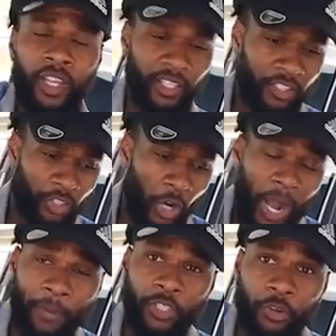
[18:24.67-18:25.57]
This is your
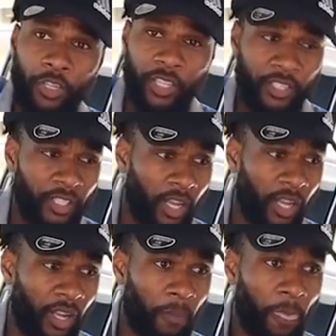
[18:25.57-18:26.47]
opportunity
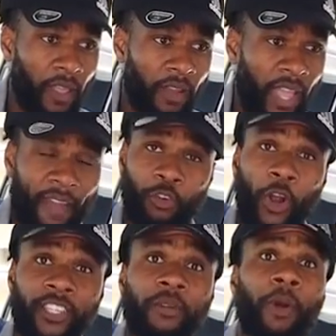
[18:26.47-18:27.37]
to have
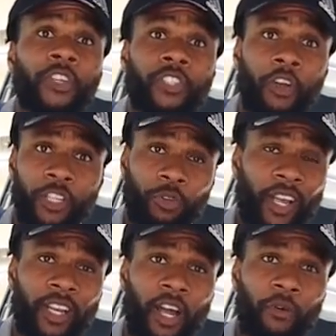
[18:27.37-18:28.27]
grace and mercy on us
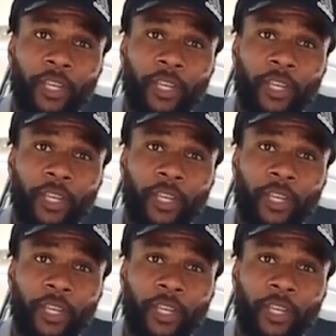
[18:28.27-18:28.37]
right now.